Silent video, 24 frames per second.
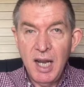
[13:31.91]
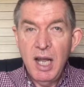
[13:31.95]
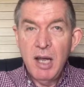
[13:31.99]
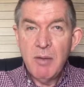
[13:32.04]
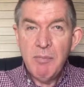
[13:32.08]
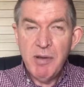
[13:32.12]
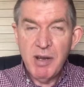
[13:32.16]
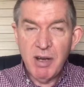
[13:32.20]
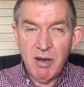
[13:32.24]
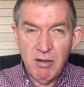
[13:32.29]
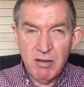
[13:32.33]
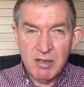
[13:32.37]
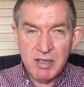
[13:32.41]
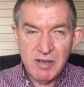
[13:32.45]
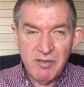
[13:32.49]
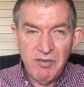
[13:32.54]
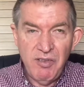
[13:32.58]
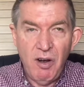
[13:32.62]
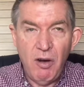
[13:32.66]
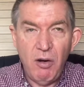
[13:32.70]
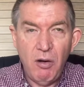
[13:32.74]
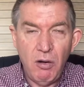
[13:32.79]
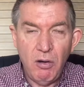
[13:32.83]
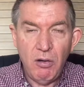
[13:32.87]
because of
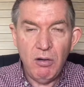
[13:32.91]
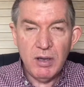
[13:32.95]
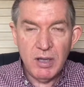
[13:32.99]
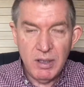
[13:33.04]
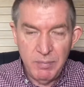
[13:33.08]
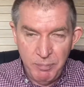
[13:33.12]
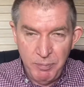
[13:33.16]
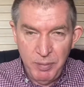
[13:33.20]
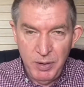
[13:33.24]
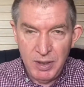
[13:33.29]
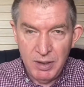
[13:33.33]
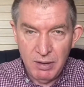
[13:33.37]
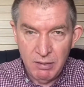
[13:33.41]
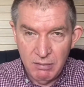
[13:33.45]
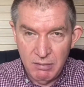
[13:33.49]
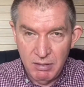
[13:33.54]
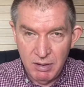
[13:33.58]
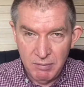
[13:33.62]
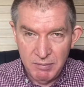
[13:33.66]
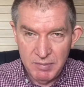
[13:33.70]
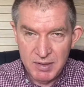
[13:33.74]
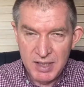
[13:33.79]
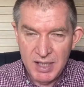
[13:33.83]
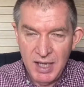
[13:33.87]
all the
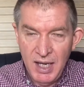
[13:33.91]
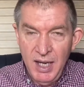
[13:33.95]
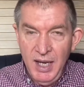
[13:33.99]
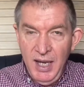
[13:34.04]
pilgrims.